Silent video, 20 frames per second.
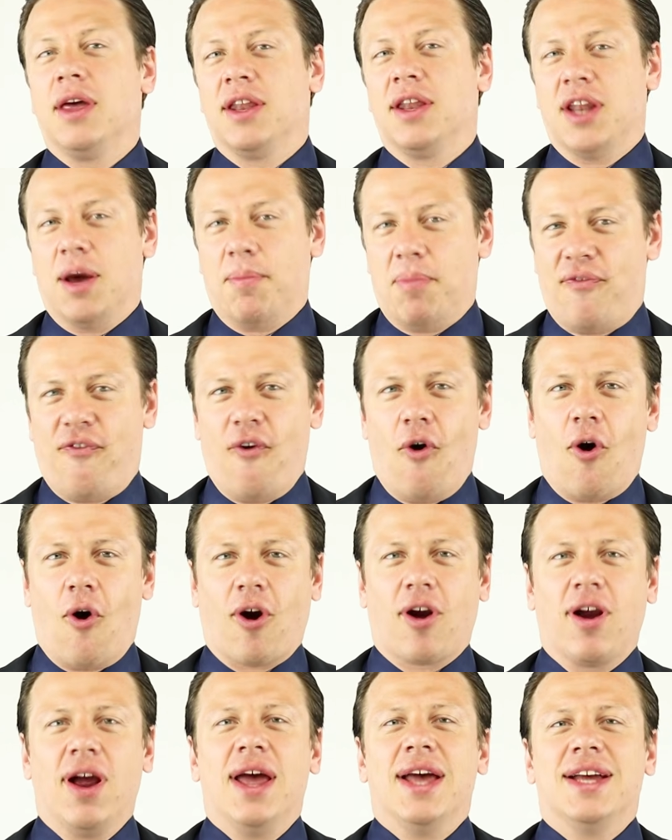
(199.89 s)
Number
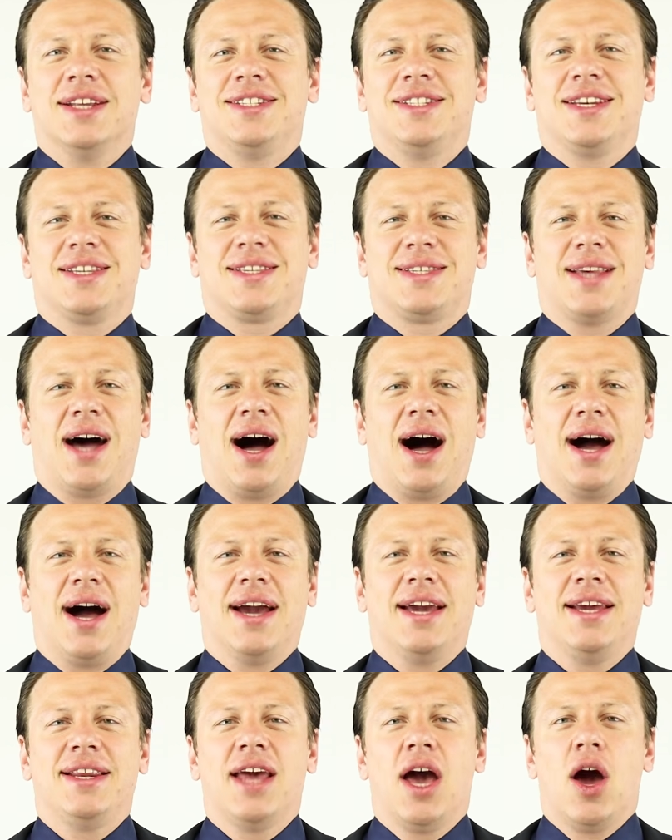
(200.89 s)
four,
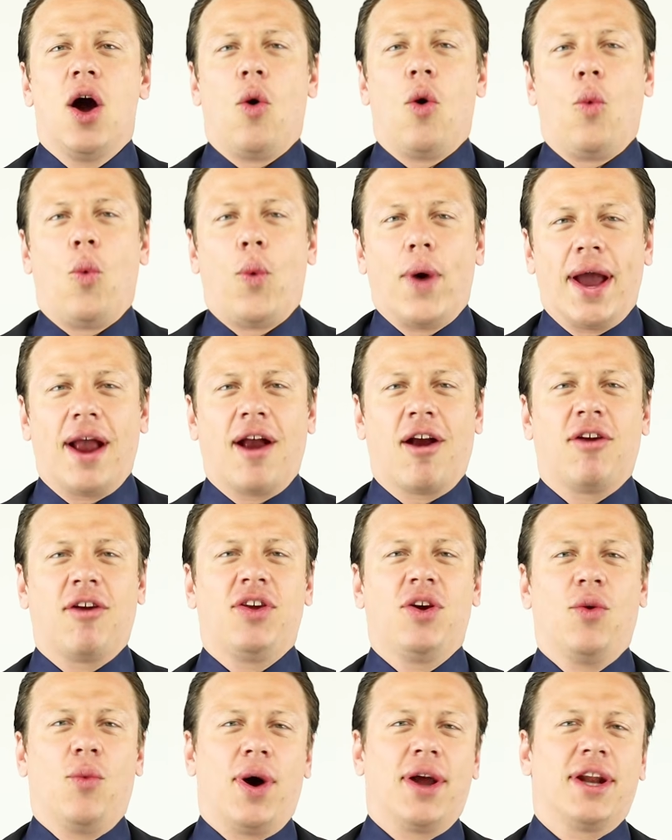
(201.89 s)
decide where
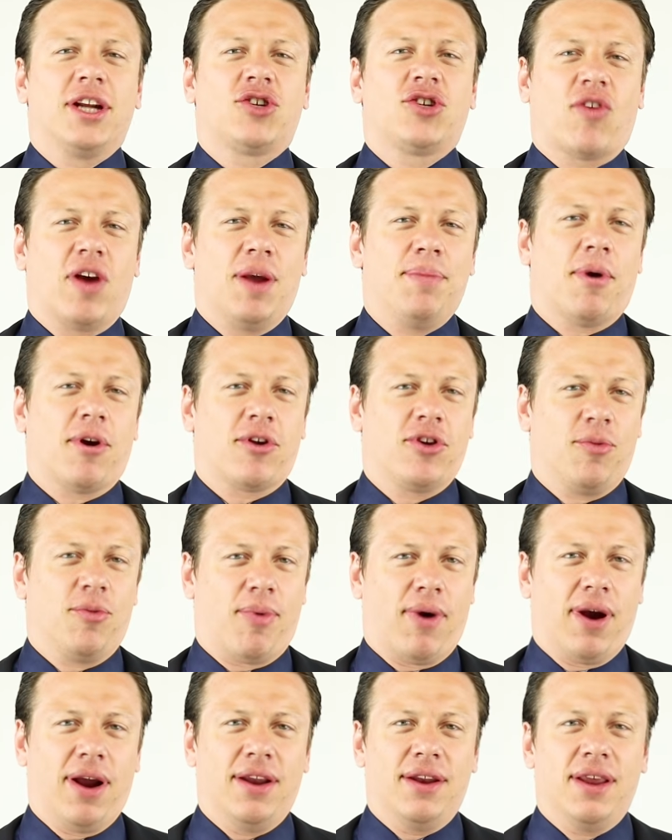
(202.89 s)
you want to trademark your
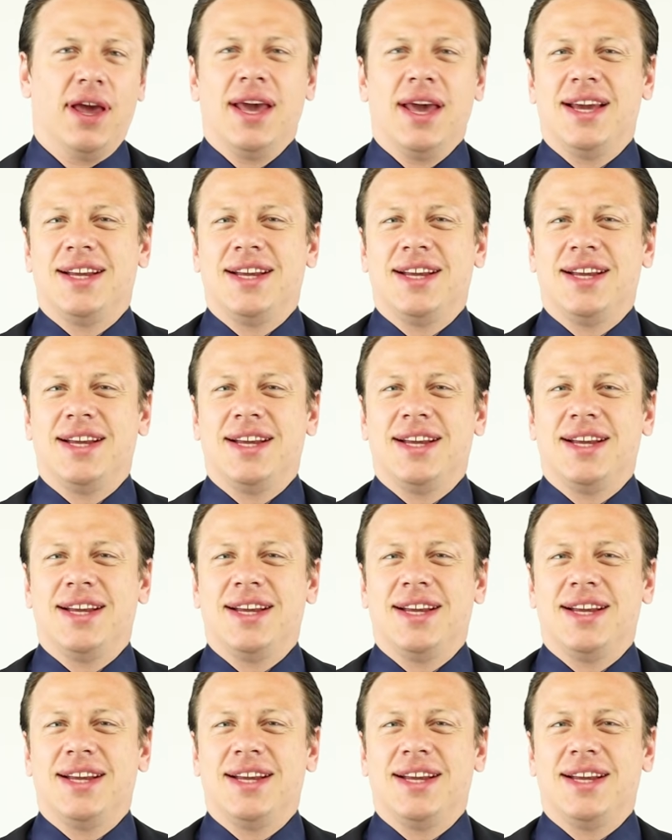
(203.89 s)
brand.